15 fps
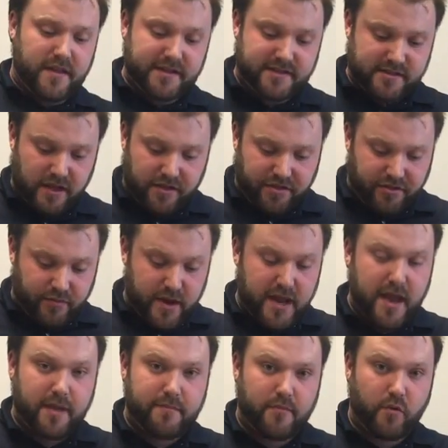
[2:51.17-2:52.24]
This is a
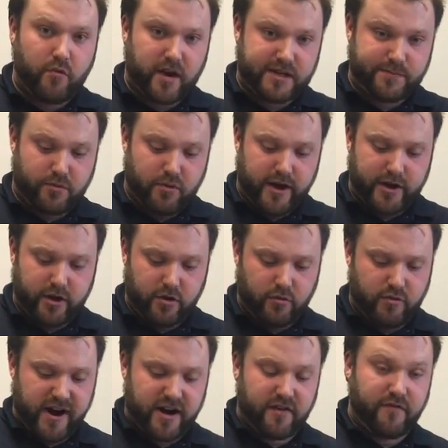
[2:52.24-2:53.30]
3M respirator
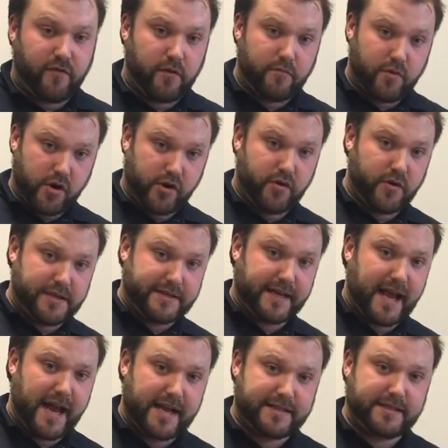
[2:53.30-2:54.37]
rated for mercurous
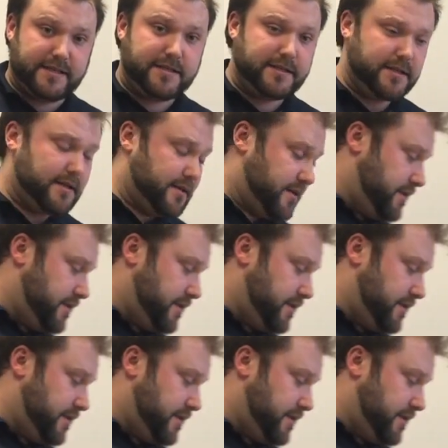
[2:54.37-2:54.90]
gases.